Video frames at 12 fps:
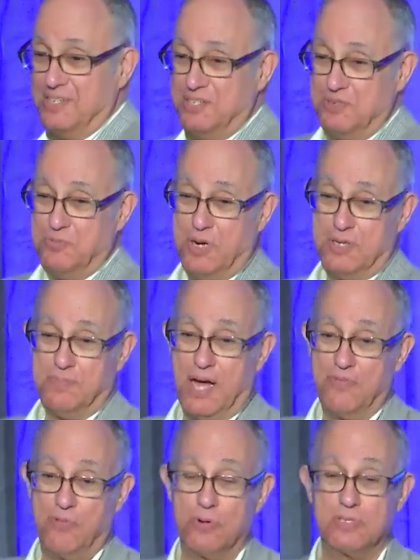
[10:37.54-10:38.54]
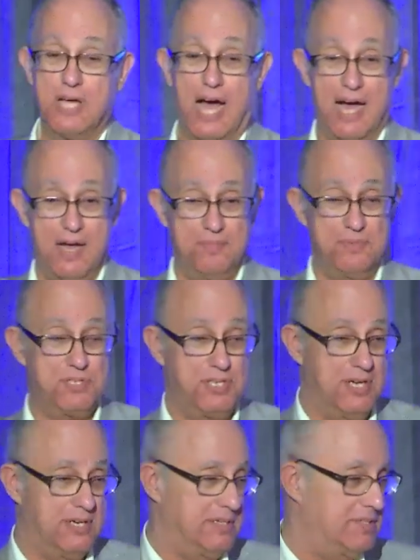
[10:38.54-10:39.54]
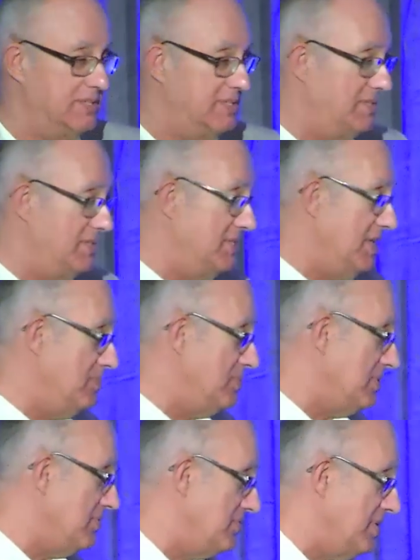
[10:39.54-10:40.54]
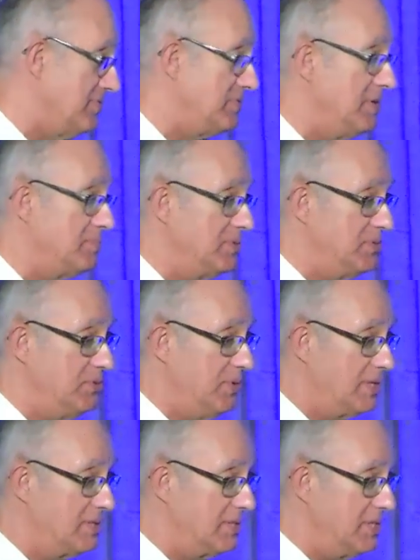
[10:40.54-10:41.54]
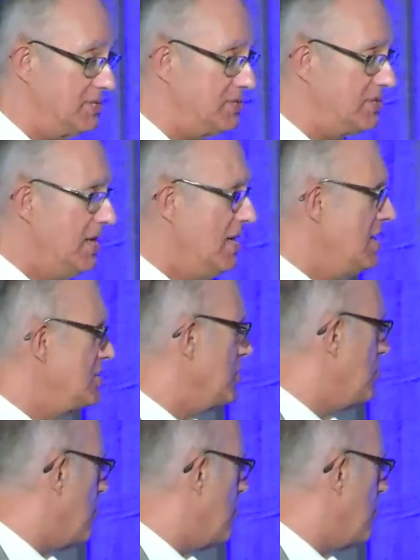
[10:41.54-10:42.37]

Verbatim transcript: who won by four times uh, the, the number of, of number two on the list. So